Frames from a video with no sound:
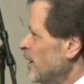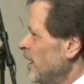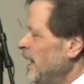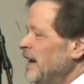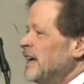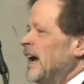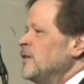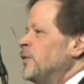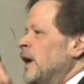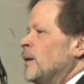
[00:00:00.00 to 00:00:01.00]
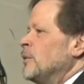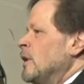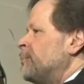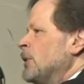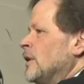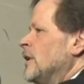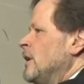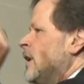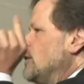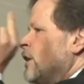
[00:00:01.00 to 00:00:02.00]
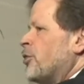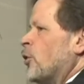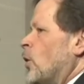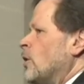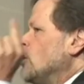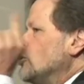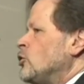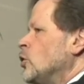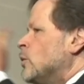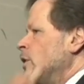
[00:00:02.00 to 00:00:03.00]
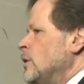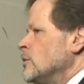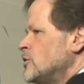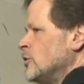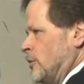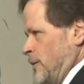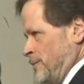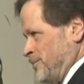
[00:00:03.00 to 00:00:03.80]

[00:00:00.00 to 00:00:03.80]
He gave them the ability and the authority to do what he was doing.